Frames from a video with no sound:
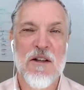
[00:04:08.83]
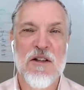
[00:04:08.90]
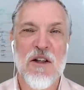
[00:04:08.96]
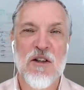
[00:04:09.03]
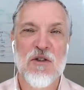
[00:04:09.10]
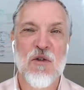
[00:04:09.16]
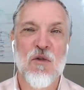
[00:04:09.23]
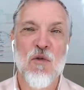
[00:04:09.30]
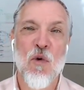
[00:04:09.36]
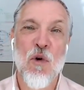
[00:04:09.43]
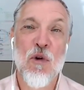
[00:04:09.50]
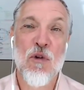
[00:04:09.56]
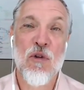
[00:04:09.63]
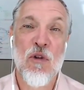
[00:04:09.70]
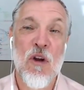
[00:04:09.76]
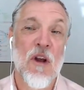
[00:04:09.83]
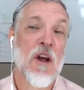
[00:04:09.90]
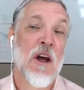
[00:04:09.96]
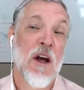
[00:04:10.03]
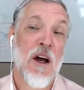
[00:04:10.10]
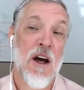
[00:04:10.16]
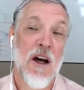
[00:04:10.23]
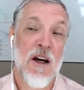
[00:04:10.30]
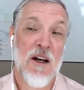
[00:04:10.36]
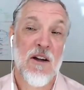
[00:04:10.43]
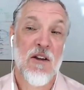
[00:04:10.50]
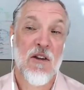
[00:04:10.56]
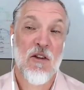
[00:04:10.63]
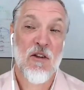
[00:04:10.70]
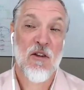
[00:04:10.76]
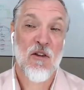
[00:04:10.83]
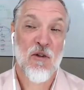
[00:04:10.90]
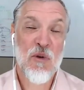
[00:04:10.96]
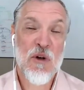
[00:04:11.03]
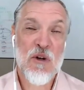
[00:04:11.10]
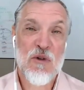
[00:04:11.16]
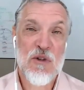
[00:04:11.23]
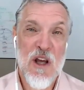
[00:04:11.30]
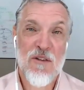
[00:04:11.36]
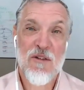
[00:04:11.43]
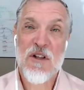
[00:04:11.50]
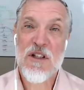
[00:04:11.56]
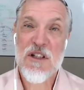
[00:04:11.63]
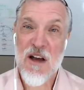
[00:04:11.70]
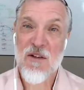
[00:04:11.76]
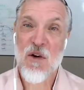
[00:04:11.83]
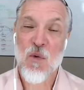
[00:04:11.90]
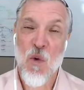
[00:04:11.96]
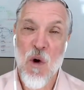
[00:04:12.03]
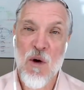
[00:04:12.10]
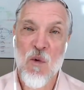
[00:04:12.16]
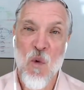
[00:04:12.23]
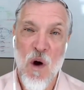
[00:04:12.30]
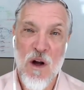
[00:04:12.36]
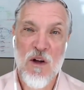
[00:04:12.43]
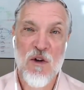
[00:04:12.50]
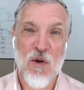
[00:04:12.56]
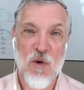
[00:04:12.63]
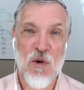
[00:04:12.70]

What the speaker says: 604-327-7112